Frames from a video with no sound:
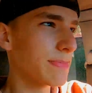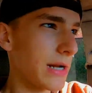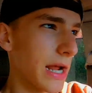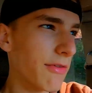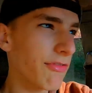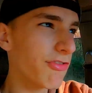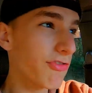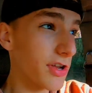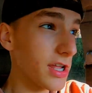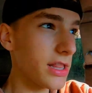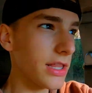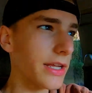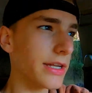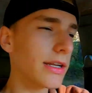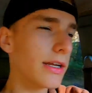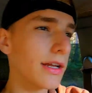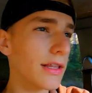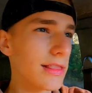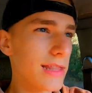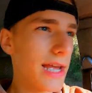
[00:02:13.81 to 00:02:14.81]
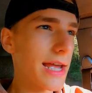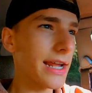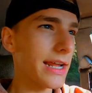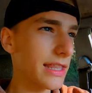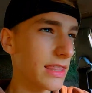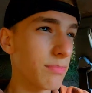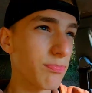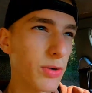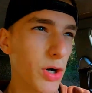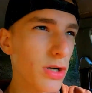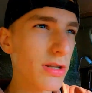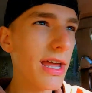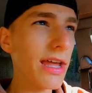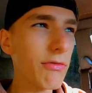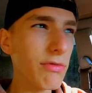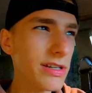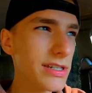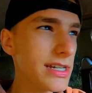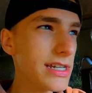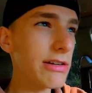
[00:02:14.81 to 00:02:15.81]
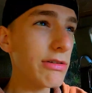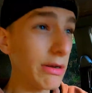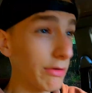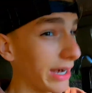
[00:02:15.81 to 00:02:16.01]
but I'm feeling like the burnout we did